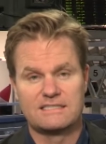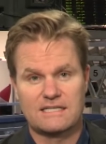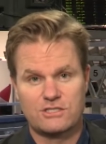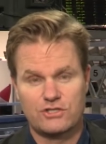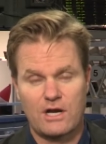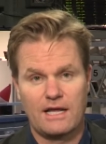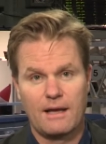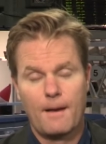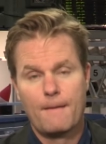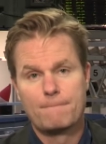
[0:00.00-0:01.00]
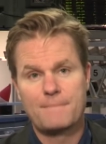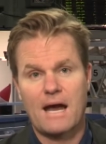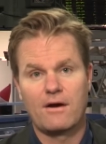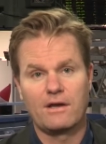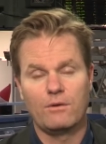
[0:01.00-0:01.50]
It's actually trading
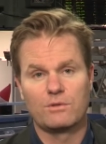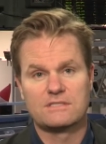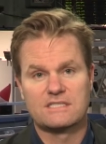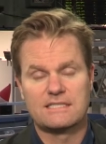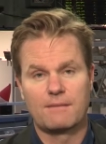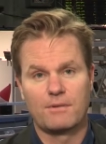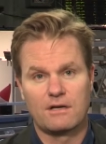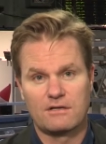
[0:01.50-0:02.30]
parity with December.